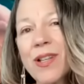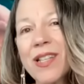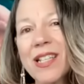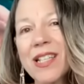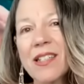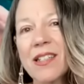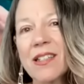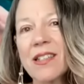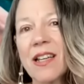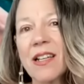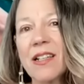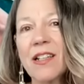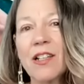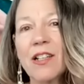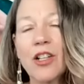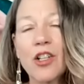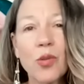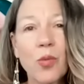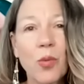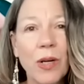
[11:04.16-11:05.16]
with his ascendant
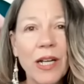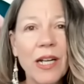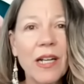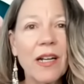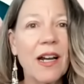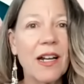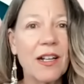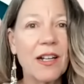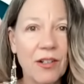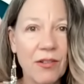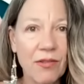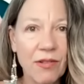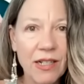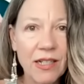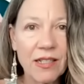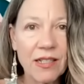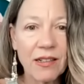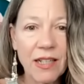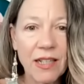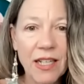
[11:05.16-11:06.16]
at 29
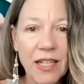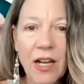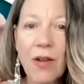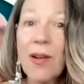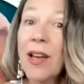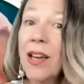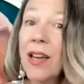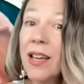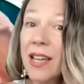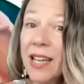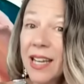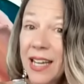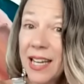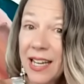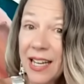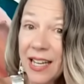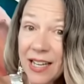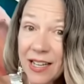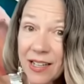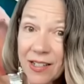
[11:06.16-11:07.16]
degrees Leo,
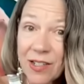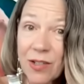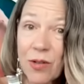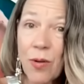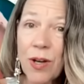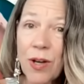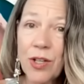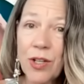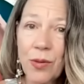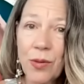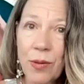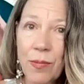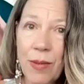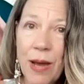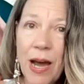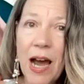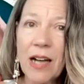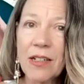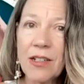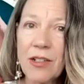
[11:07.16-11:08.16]
it is going to
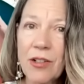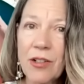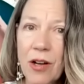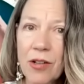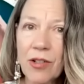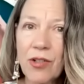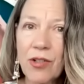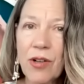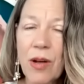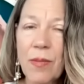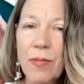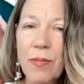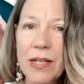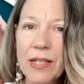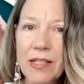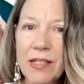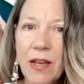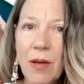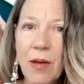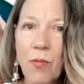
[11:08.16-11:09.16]
impact Donald Trump
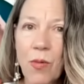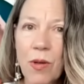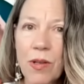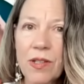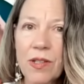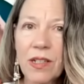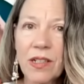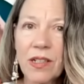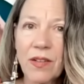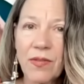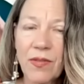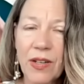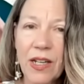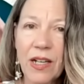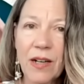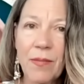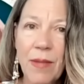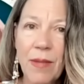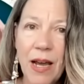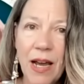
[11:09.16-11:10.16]
in some
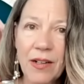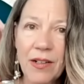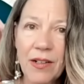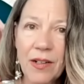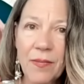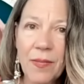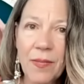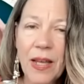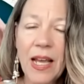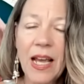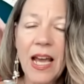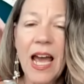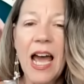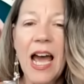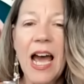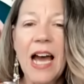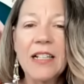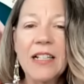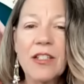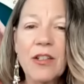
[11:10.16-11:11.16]
significant manner.
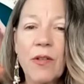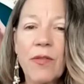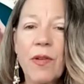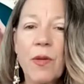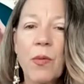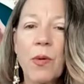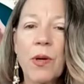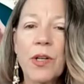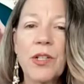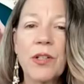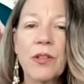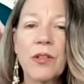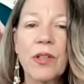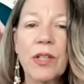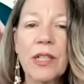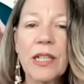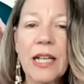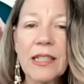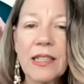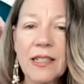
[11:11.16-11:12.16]
And so, if we were to
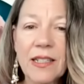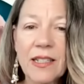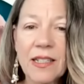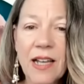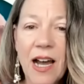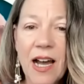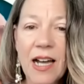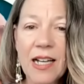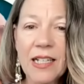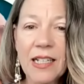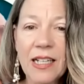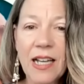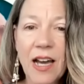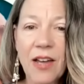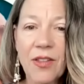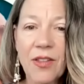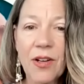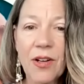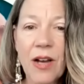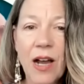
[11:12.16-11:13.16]
look at the sky
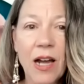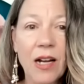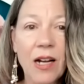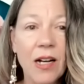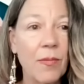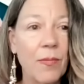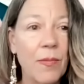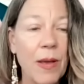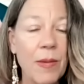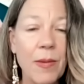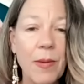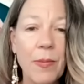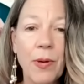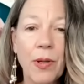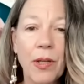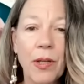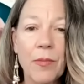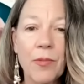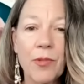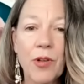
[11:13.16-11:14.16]
together, I don't maybe
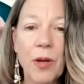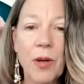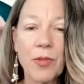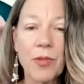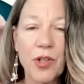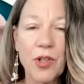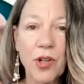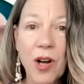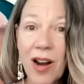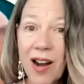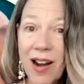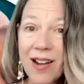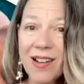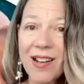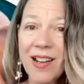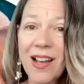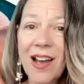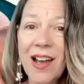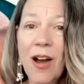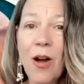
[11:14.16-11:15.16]
pull up Trump's
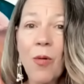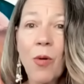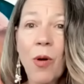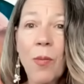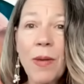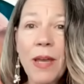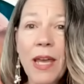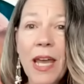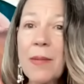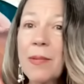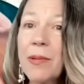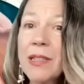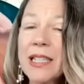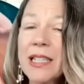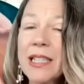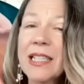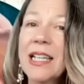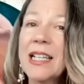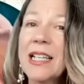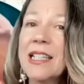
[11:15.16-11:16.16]
chart, we'll be able to
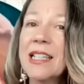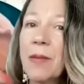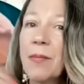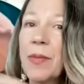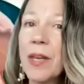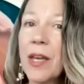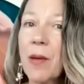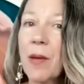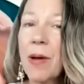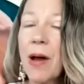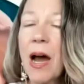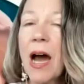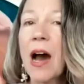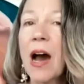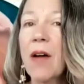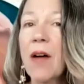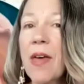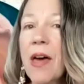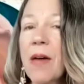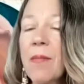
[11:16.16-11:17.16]
say something about
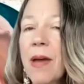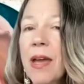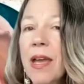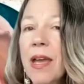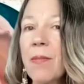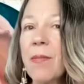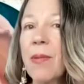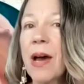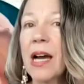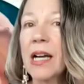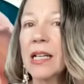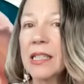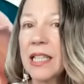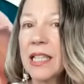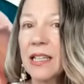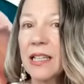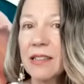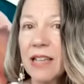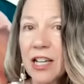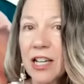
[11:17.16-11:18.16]
how that may impact
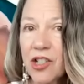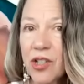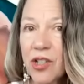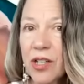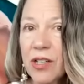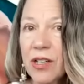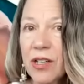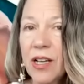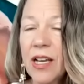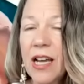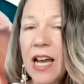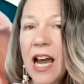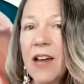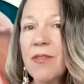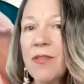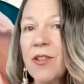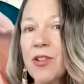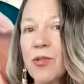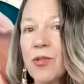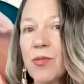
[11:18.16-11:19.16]
the election
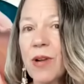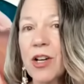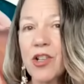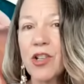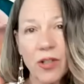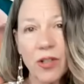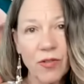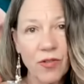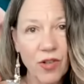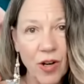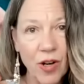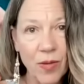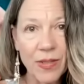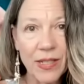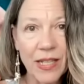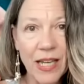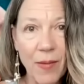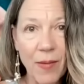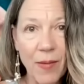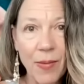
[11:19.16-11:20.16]
and the direction of Trump's
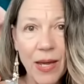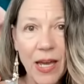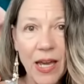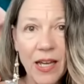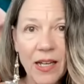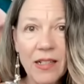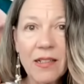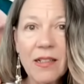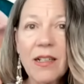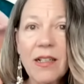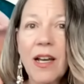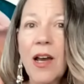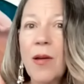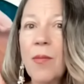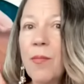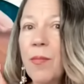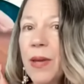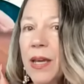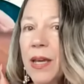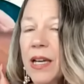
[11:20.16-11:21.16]
campaign
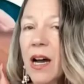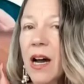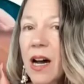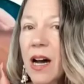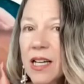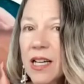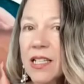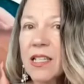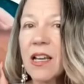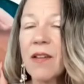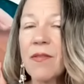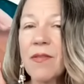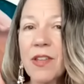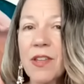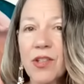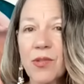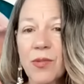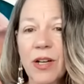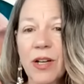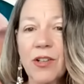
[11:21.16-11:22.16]
because of
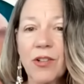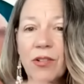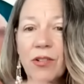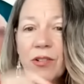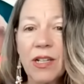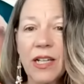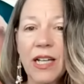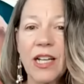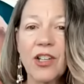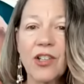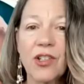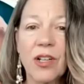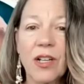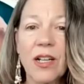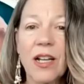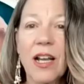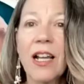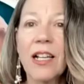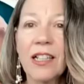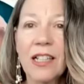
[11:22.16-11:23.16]
this retrogradation.
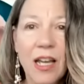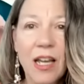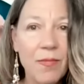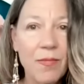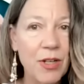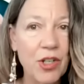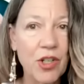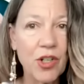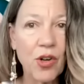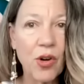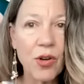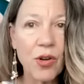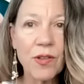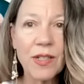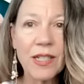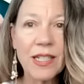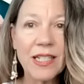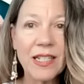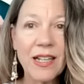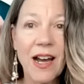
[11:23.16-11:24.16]
Let me show you
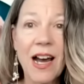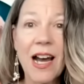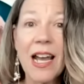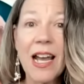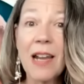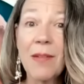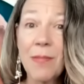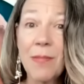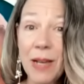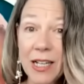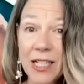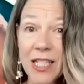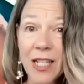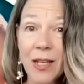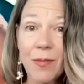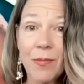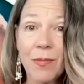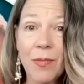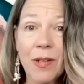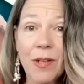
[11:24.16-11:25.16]
the sky and make
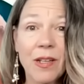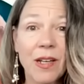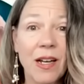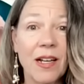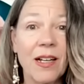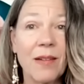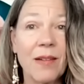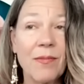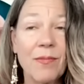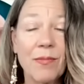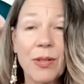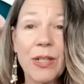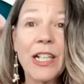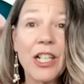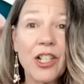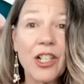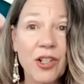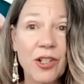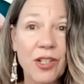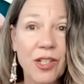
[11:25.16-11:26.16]
some um,
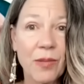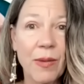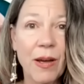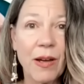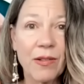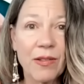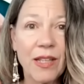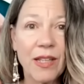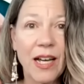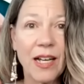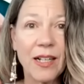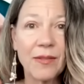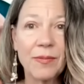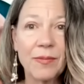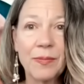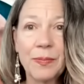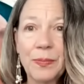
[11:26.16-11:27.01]
predictions about that.